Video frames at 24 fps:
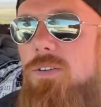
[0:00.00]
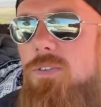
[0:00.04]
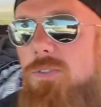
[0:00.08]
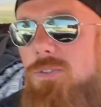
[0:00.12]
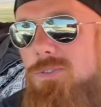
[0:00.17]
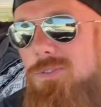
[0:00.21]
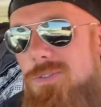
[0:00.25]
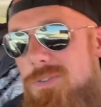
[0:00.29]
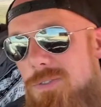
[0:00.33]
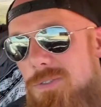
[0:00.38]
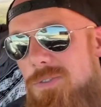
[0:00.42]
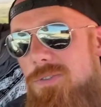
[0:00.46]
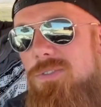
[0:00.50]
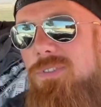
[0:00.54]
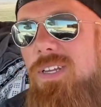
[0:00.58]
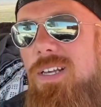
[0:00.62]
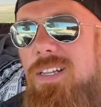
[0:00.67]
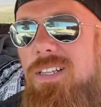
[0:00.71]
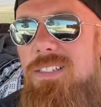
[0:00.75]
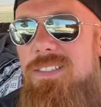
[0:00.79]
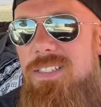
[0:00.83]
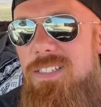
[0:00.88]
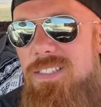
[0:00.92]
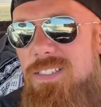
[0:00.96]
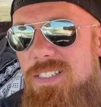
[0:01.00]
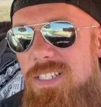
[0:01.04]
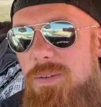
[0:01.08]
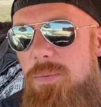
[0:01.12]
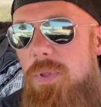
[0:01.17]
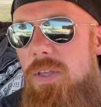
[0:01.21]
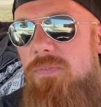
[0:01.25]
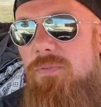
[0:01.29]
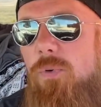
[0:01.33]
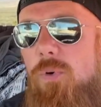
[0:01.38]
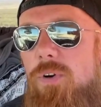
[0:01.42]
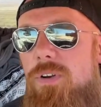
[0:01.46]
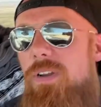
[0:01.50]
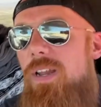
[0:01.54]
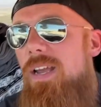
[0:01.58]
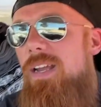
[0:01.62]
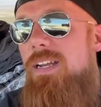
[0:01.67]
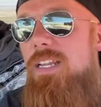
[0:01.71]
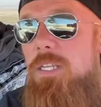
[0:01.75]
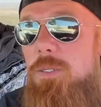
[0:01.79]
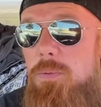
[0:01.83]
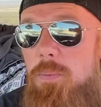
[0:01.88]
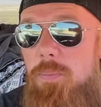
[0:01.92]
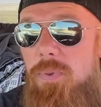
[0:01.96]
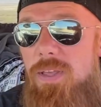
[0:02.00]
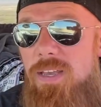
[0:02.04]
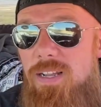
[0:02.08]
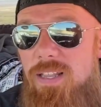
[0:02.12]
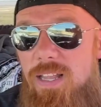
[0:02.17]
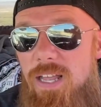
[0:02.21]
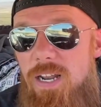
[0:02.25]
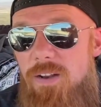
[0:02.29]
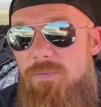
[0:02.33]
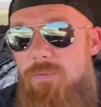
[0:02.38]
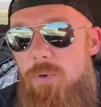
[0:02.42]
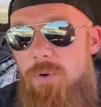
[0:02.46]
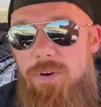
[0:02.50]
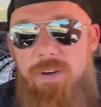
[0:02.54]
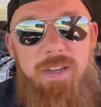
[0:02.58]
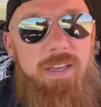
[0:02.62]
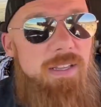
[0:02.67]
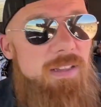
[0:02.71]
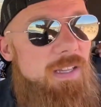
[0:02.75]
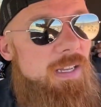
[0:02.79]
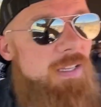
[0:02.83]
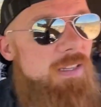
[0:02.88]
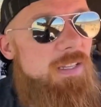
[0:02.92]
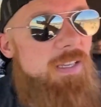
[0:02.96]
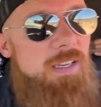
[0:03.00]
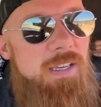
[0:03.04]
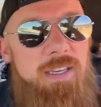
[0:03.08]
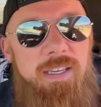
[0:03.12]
Oh, Declan says he's going to play Fortnite. He's been playing a lot of Fortnite lately.